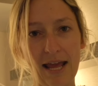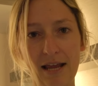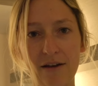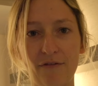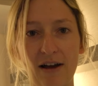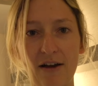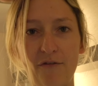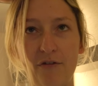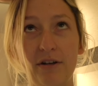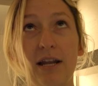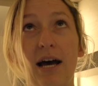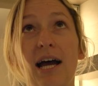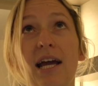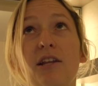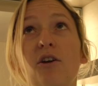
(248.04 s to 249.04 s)
eight, five foot
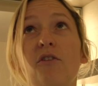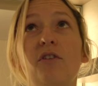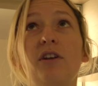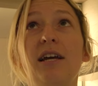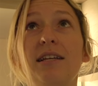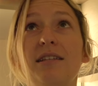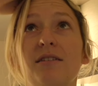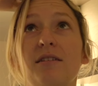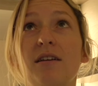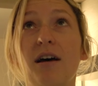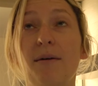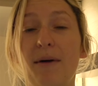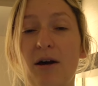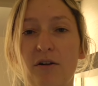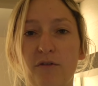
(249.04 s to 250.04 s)
nine, you have a nice
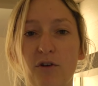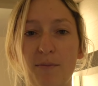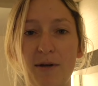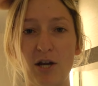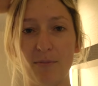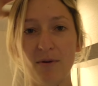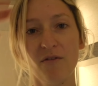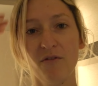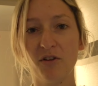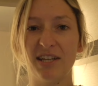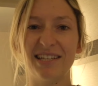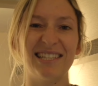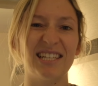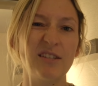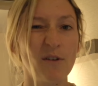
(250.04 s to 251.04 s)
amount of room here, but if you're
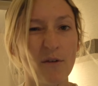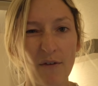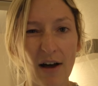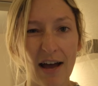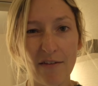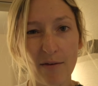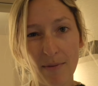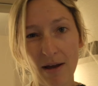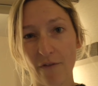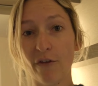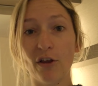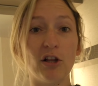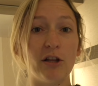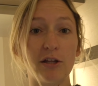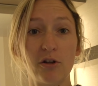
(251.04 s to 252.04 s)
like six foot five, it might
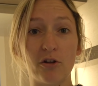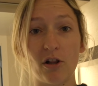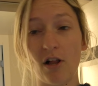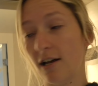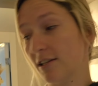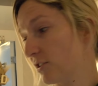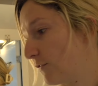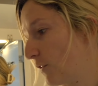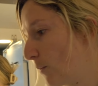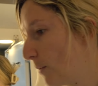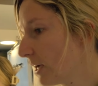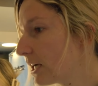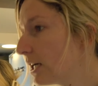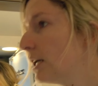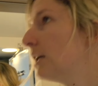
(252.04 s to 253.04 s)
feel a little claustrophobic.